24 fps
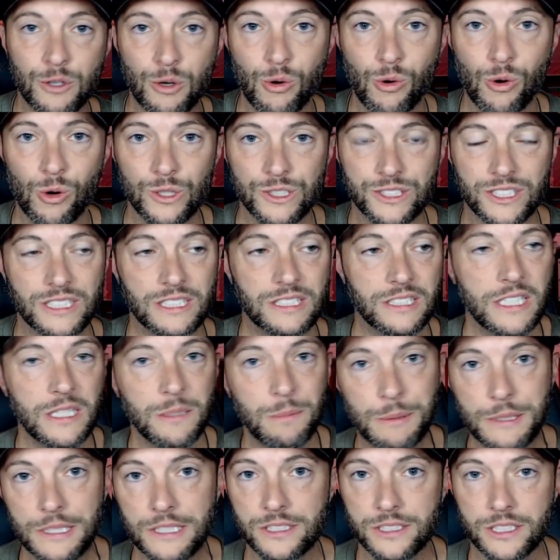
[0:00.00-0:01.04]
course and
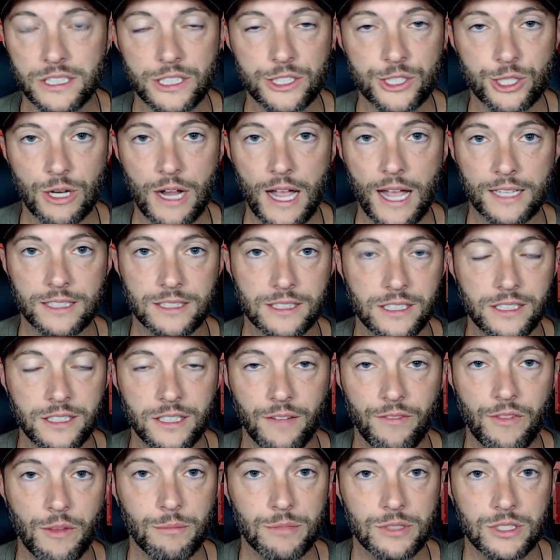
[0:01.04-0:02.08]
TPC tracks in
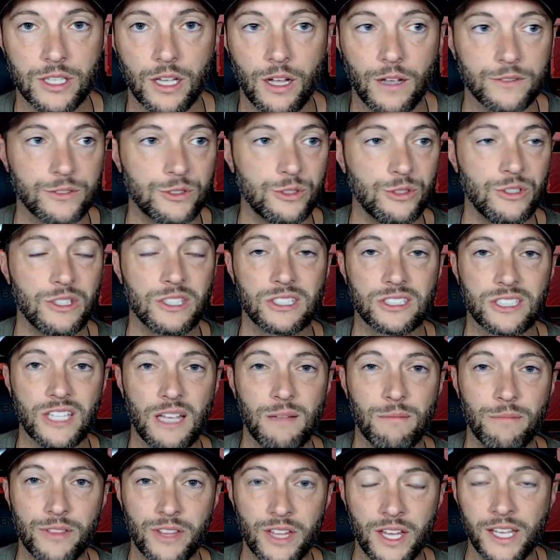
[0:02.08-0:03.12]
and of themselves do the
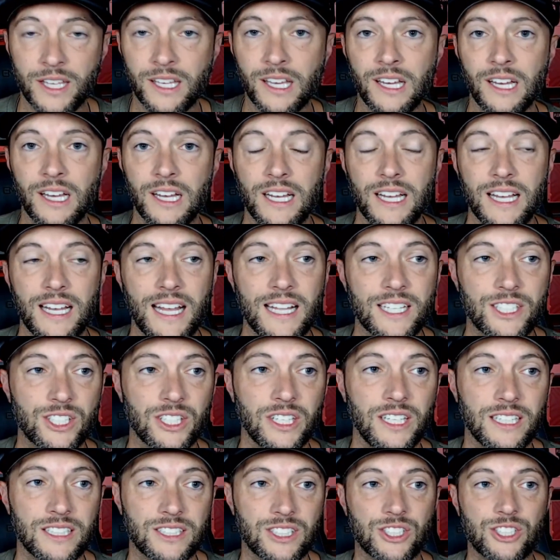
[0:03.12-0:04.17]
same thing.
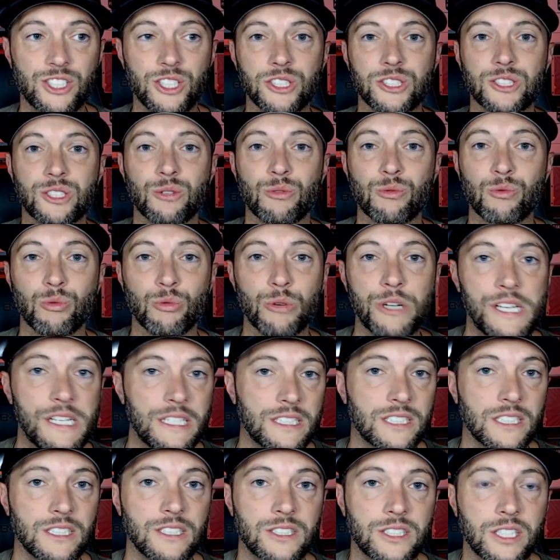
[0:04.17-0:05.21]
It's just a
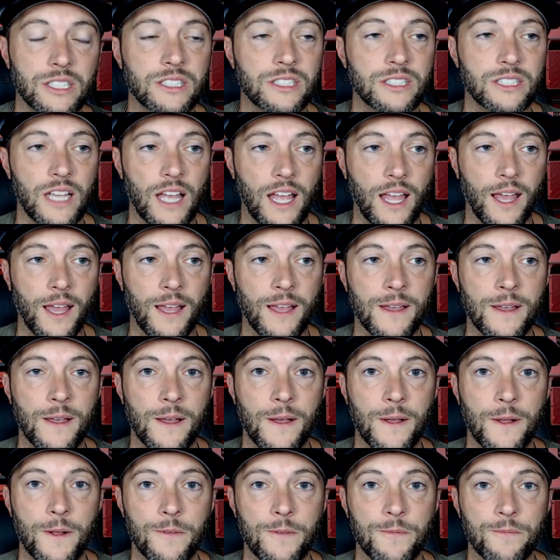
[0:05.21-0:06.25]
reason to say
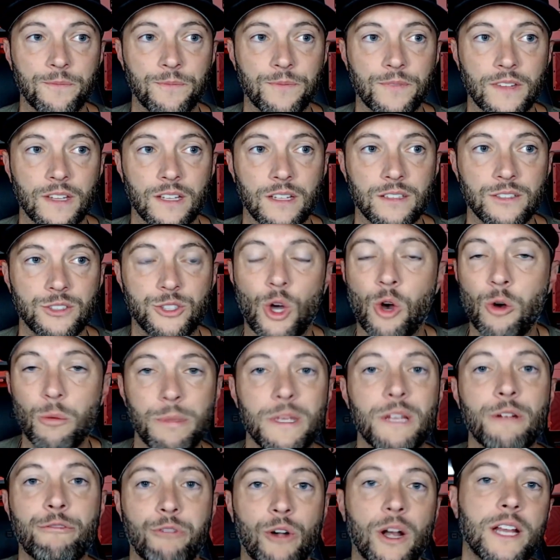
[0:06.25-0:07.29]
don't
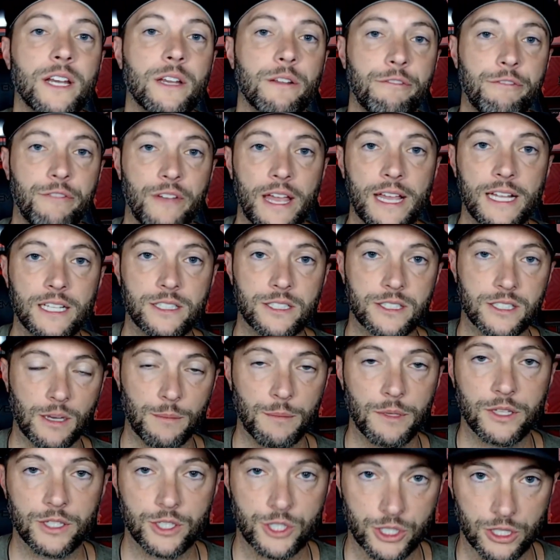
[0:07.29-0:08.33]
be afraid to fade
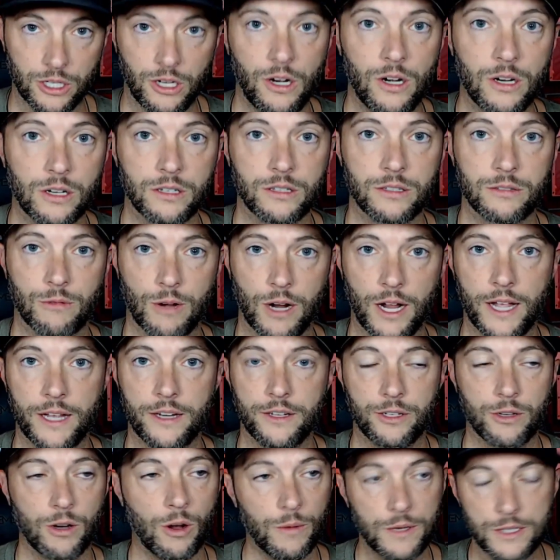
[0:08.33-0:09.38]
some of the chalk,
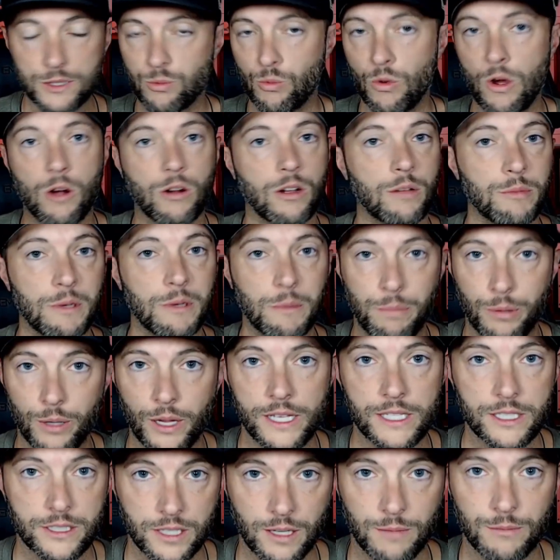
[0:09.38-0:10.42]
right? You're always welcome to
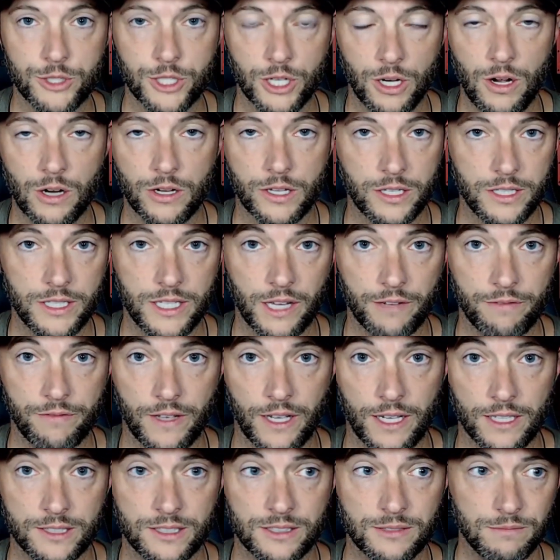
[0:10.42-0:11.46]
play some chalk in
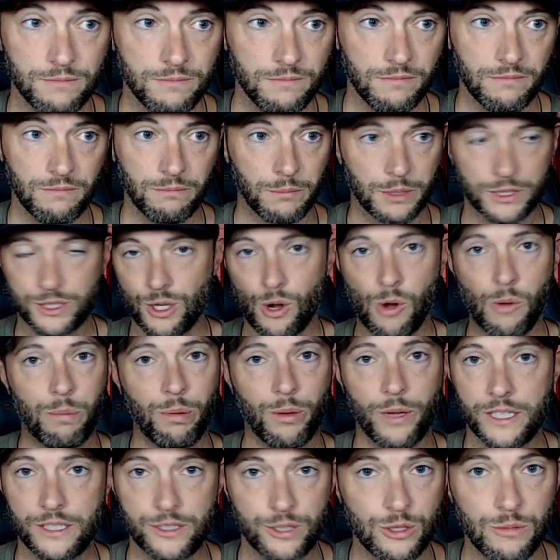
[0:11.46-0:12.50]
DFS, but don't
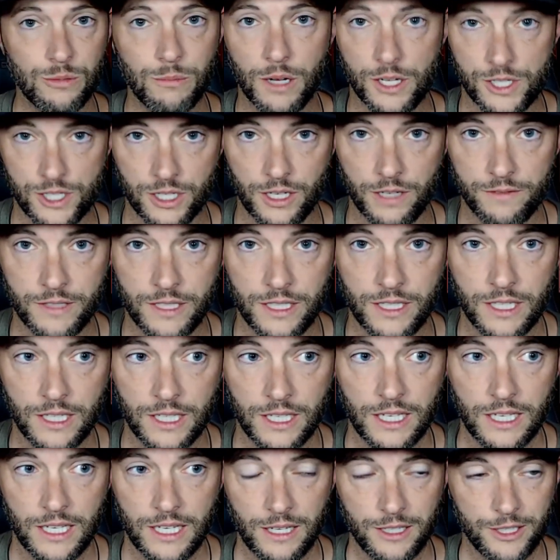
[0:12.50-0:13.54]
play too much of it.
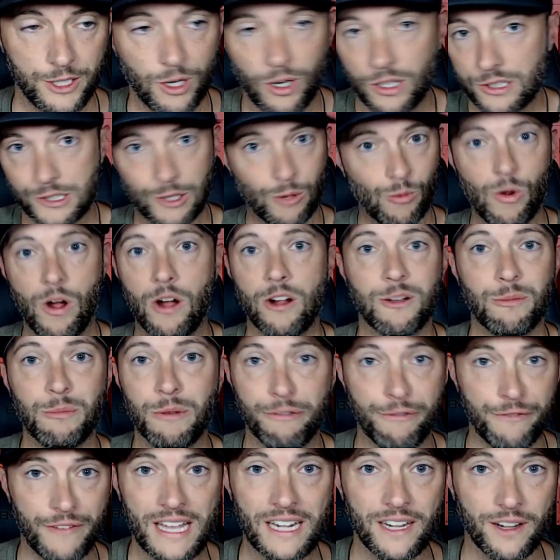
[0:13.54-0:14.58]
You're also welcome to
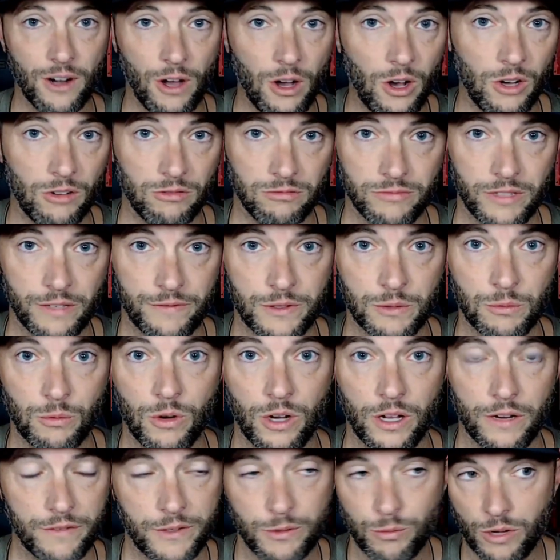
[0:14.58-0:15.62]
fade it all if you
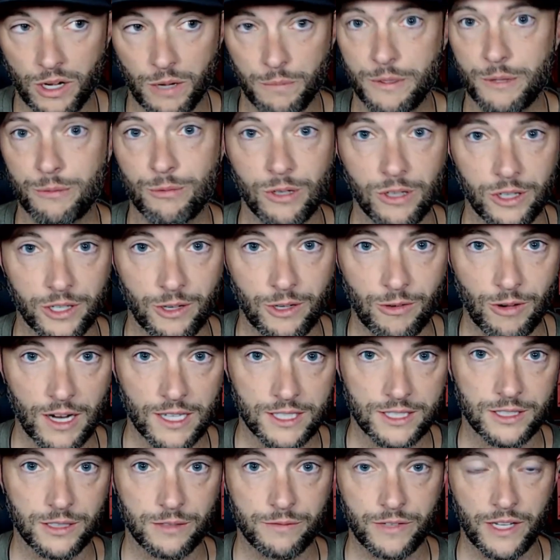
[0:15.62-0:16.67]
want. If you want to be real
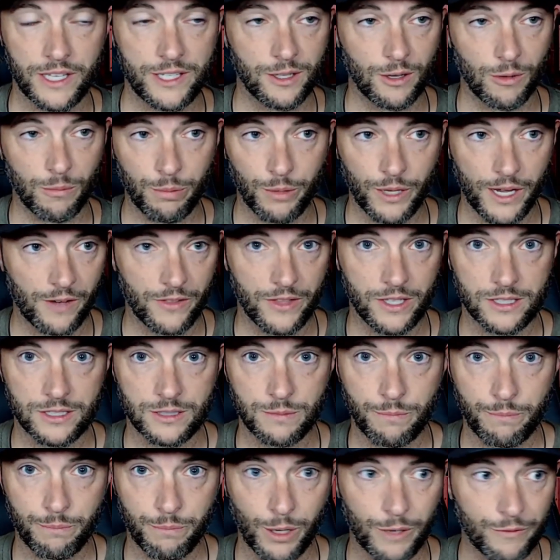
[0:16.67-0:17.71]
aggressive and you're a player
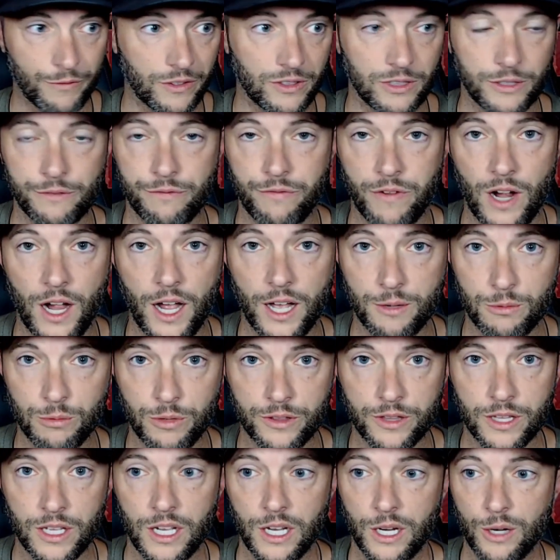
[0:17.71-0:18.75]
that's perfectly fine
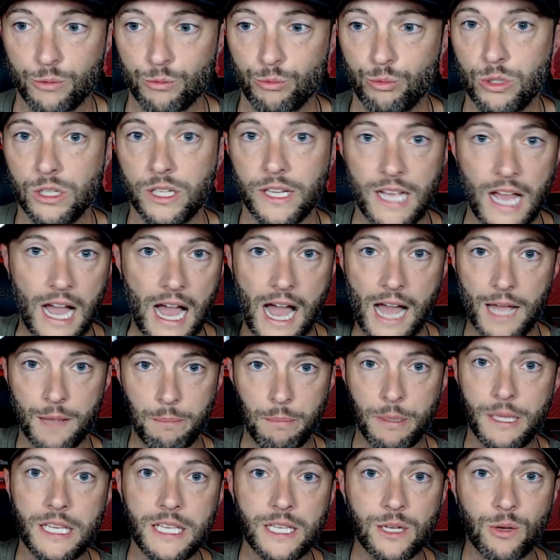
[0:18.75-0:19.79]
with really high
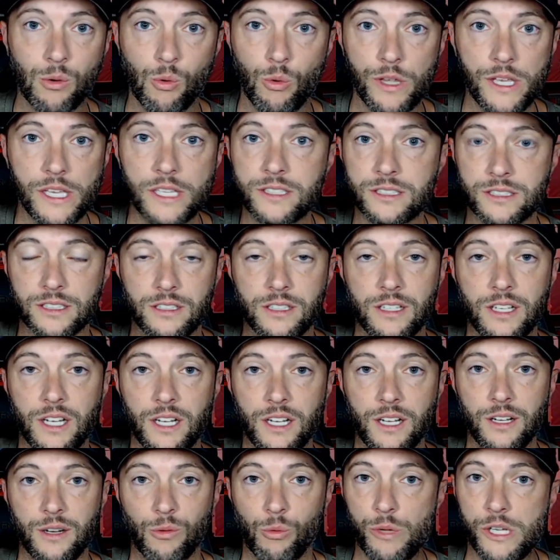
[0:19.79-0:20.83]
peak weeks and
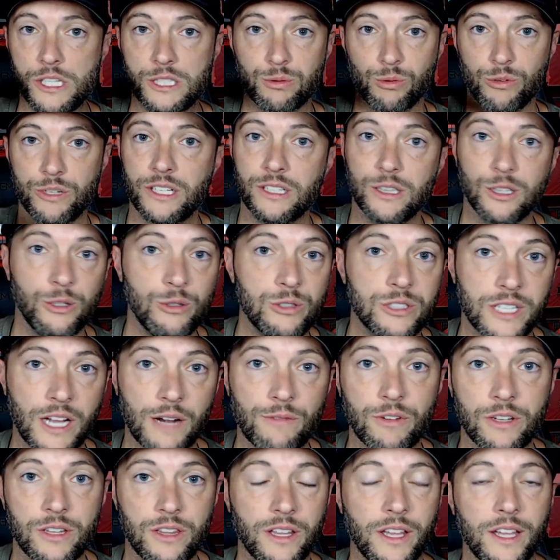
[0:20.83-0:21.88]
weeks where you lose
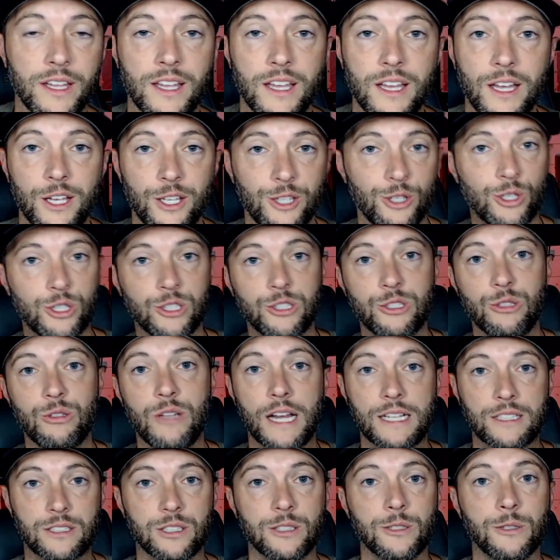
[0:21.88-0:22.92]
everything, you could do
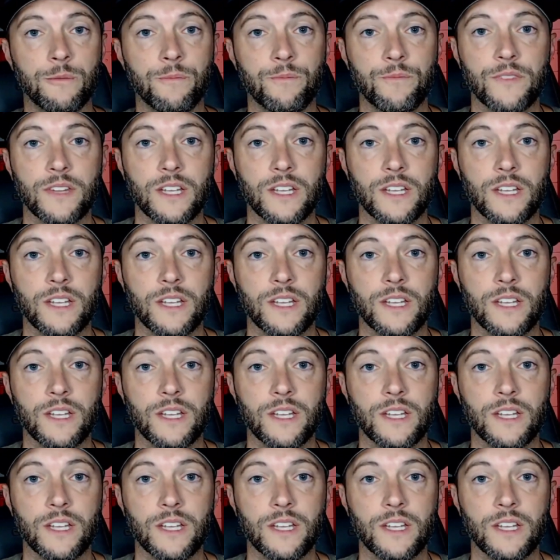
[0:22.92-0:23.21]
that too.